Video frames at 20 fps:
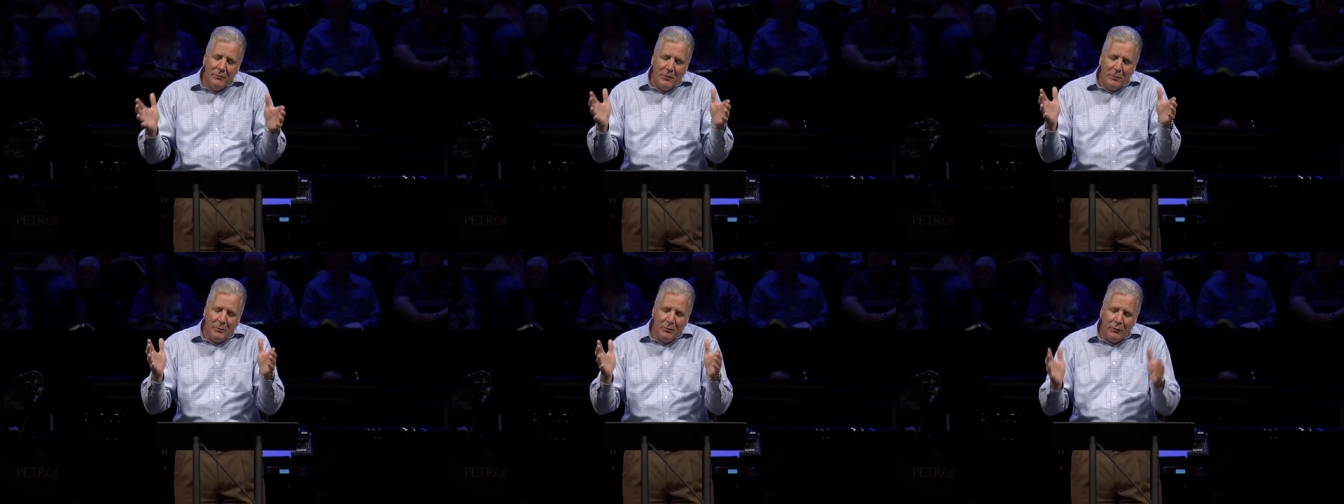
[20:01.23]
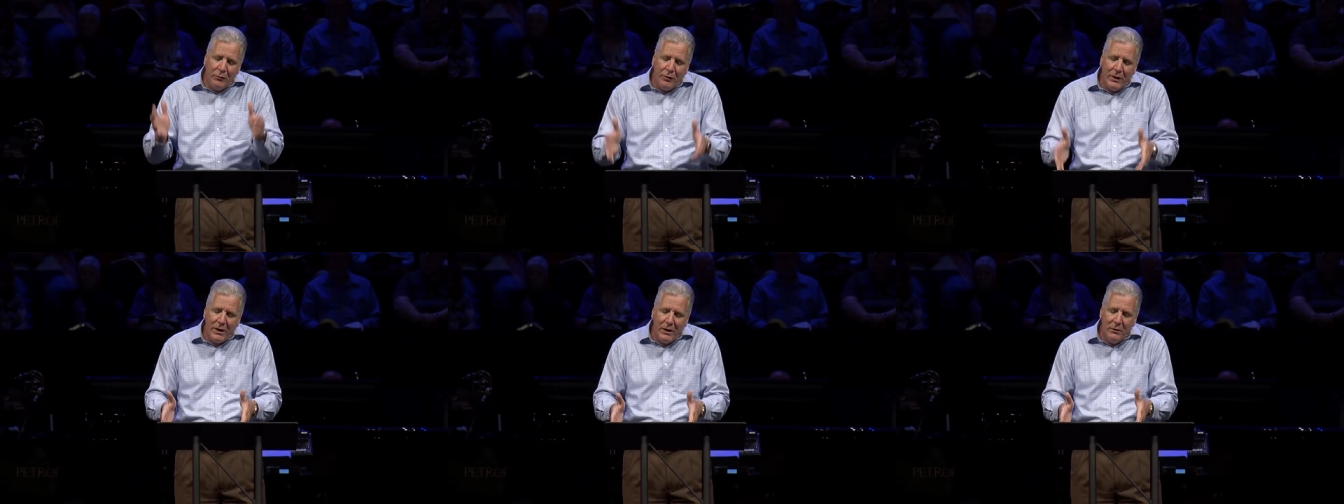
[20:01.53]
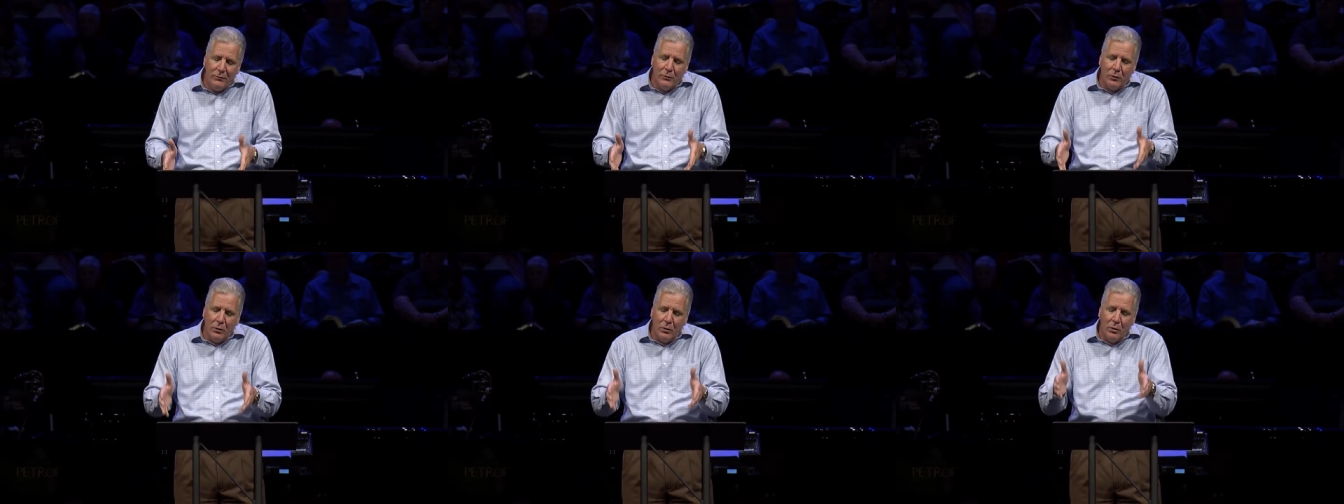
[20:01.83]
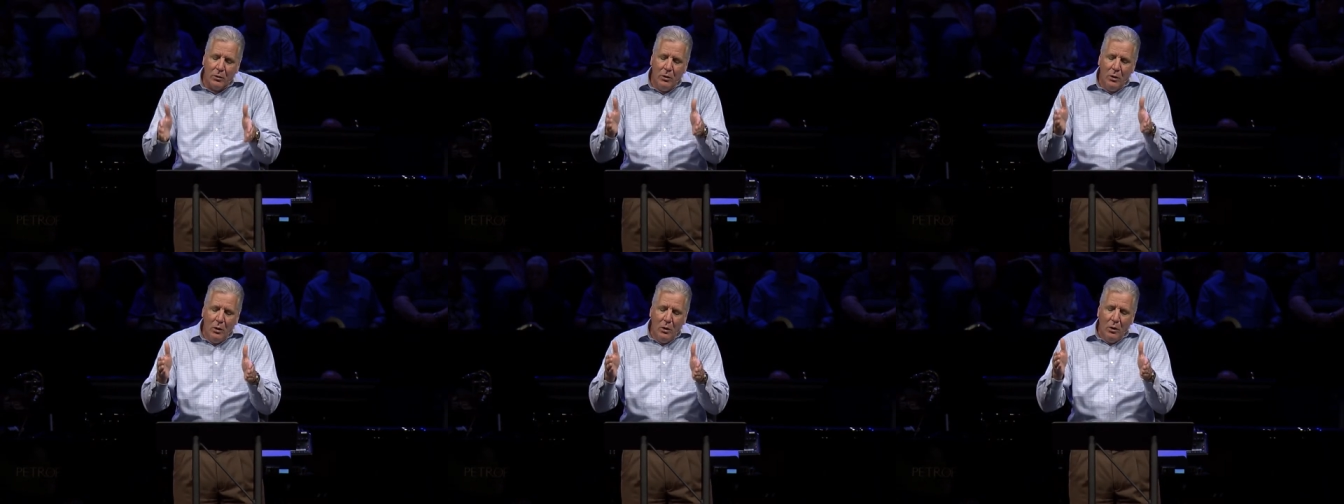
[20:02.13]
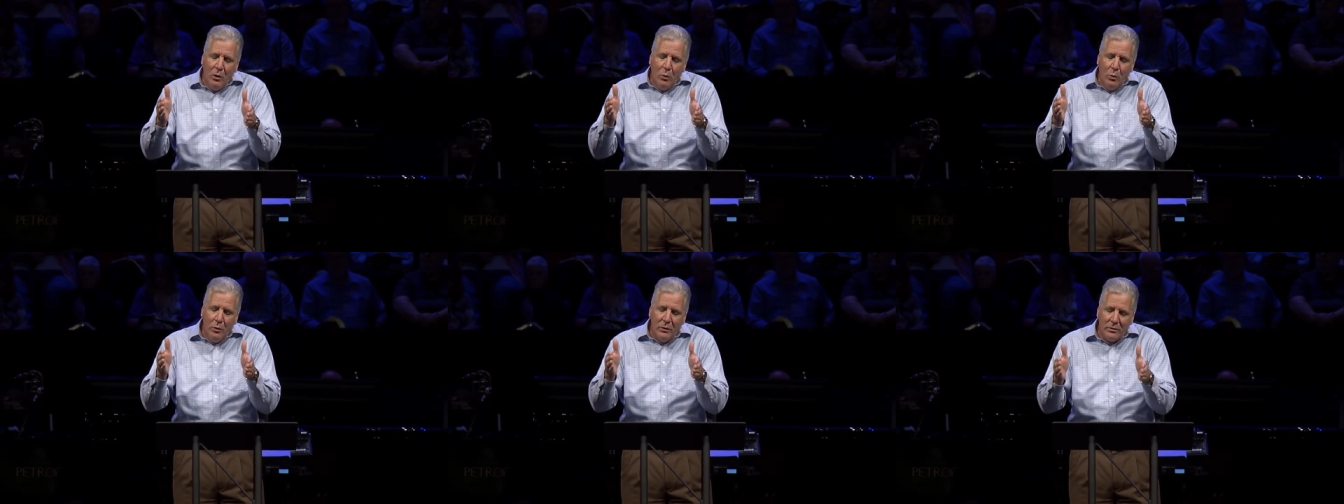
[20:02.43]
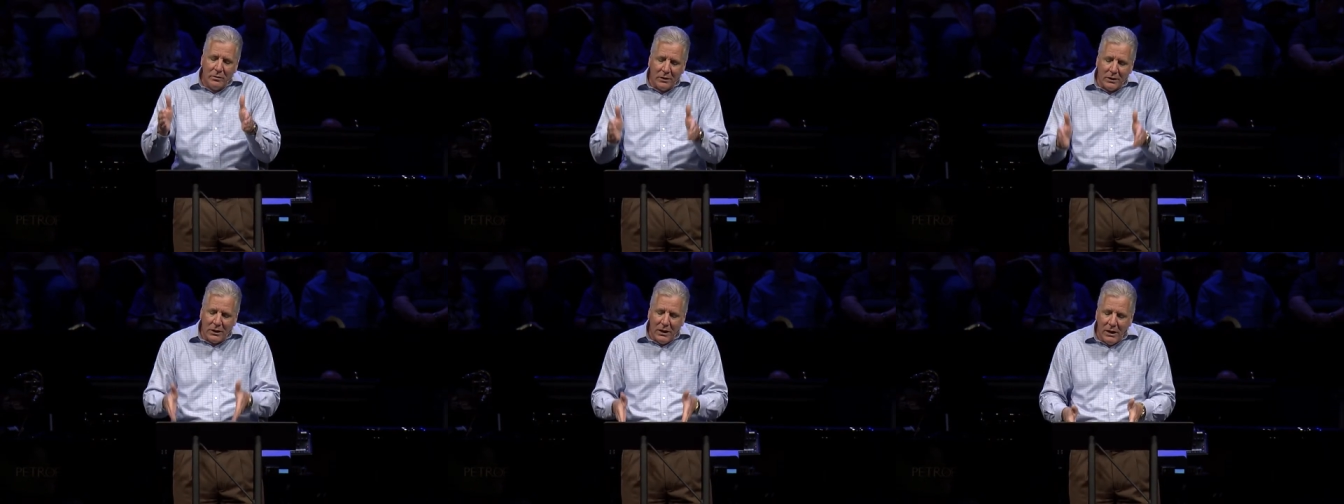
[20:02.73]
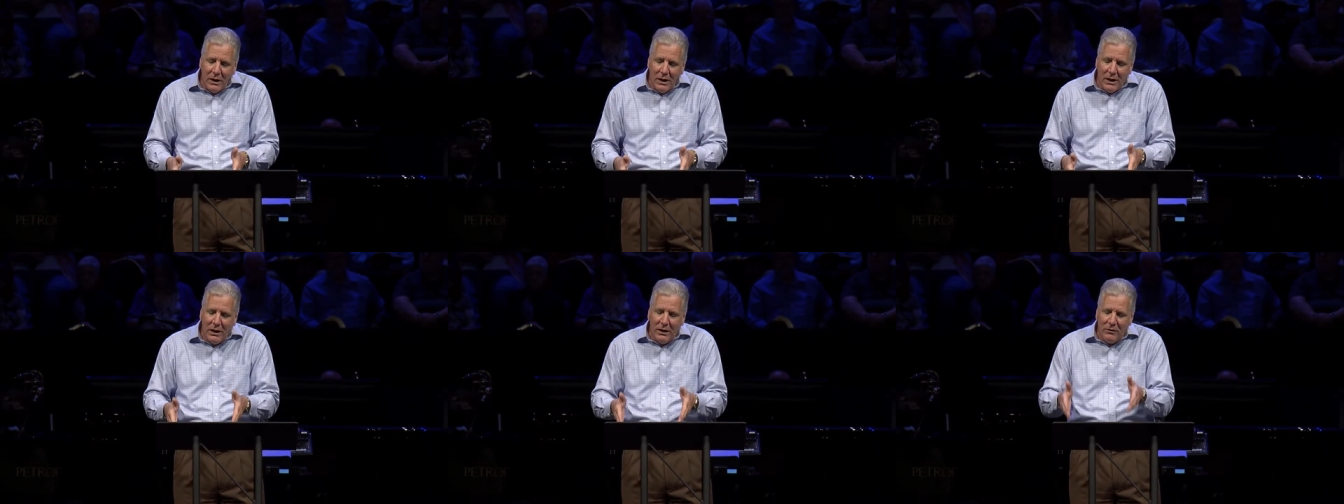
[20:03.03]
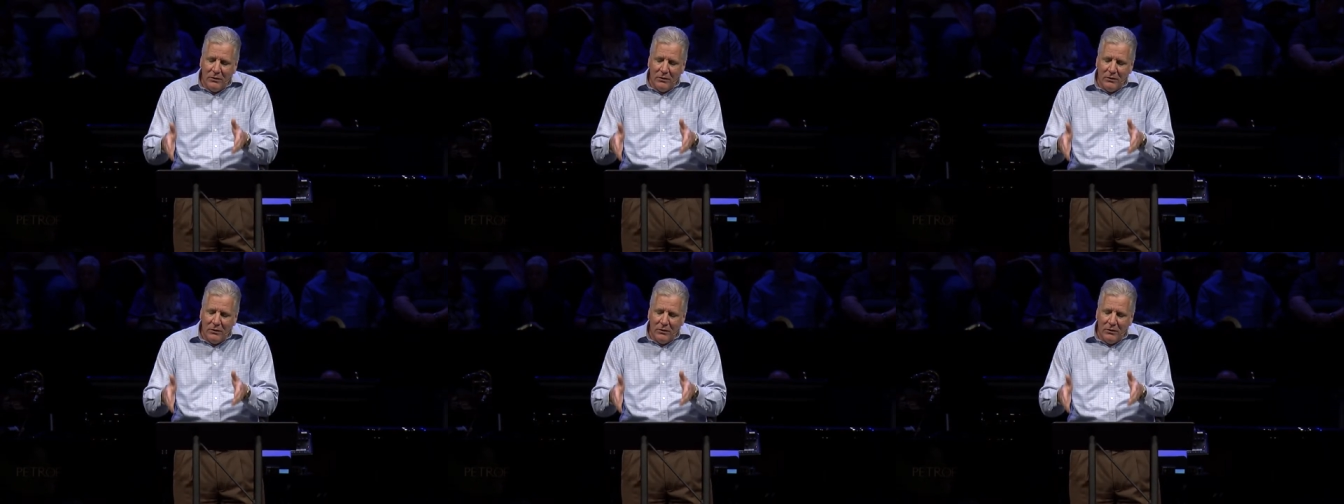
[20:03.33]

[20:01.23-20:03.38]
him favor with the king.